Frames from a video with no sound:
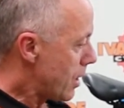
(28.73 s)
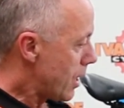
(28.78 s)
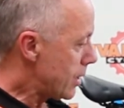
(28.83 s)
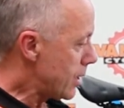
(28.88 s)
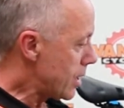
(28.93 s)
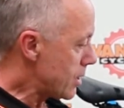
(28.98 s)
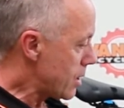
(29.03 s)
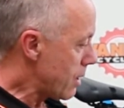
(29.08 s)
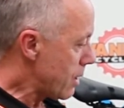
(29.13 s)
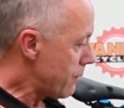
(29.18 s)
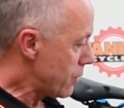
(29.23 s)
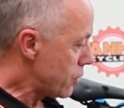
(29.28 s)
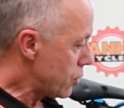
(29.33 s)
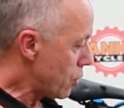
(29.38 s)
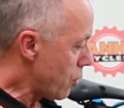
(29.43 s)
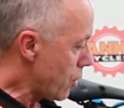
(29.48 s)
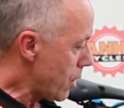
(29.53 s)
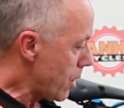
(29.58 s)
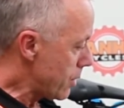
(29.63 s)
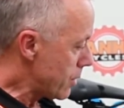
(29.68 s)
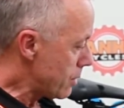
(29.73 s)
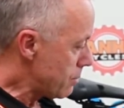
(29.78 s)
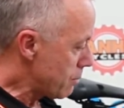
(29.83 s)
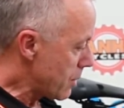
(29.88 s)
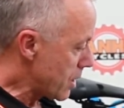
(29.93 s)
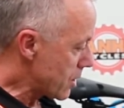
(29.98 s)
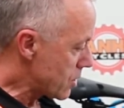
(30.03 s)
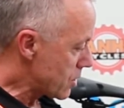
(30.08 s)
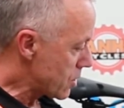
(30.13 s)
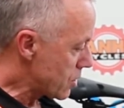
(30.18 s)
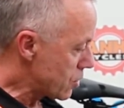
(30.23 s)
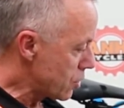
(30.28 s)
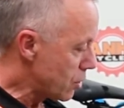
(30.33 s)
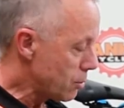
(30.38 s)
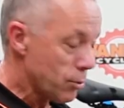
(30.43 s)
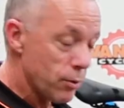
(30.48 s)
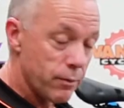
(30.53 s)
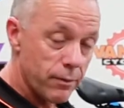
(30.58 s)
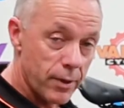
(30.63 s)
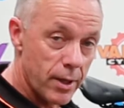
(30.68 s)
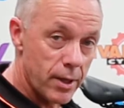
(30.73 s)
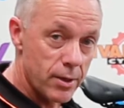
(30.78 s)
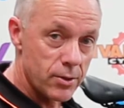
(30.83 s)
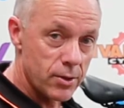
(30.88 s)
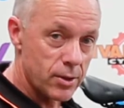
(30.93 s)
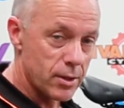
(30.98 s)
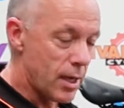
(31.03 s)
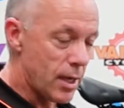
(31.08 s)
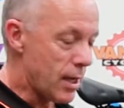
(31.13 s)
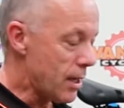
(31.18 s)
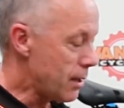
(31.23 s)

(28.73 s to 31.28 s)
It does have a tyre that makes it suitable for those,